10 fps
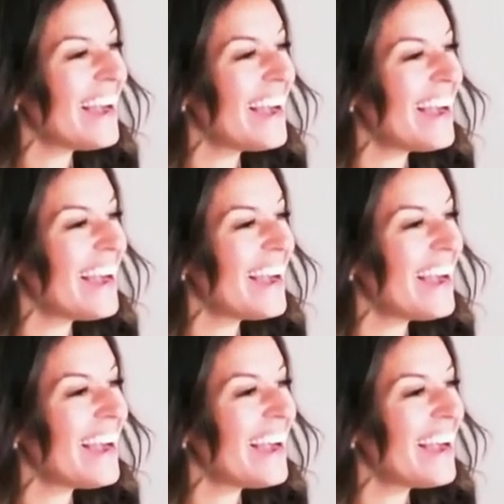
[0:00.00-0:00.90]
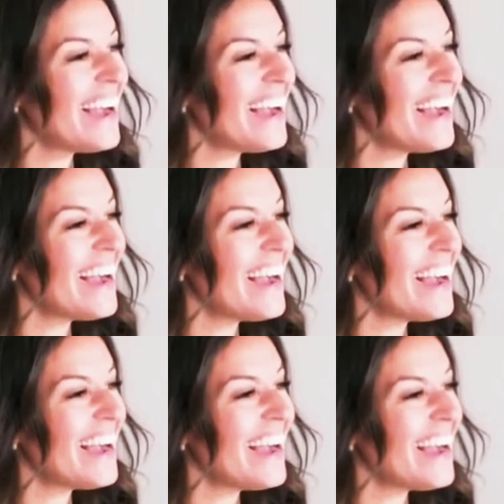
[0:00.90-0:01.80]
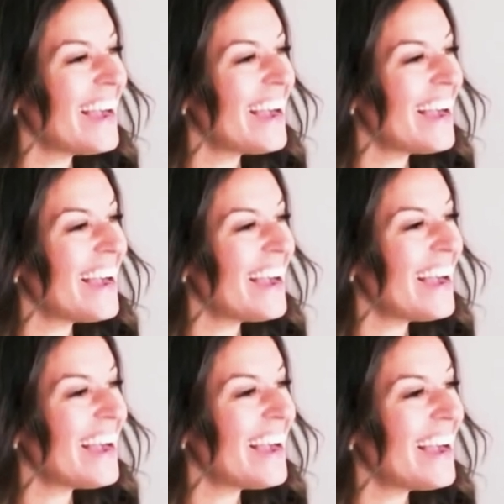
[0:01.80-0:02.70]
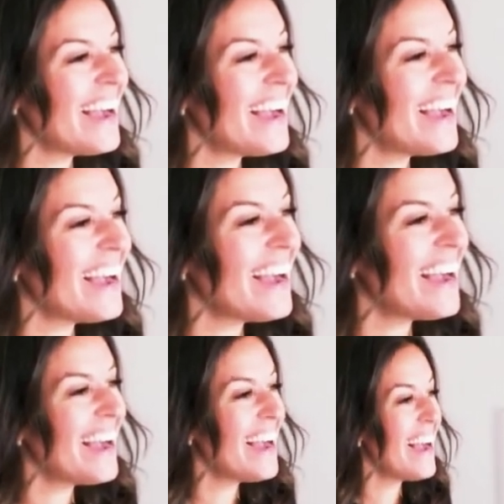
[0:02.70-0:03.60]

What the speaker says: stated that our friendship and show had not at all been impacted